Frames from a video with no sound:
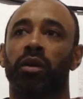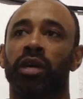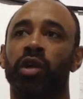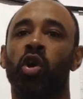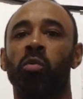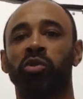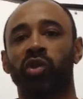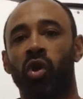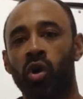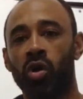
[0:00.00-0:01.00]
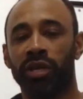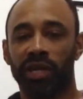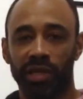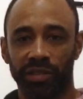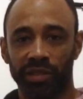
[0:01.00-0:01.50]
in almost all
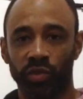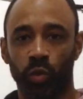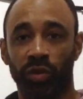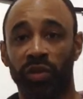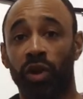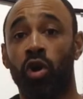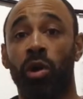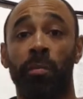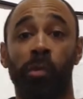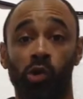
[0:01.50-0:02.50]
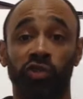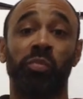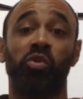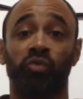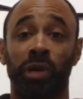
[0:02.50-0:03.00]
cases where there are
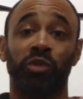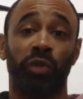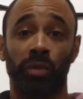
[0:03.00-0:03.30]
multiple reps with a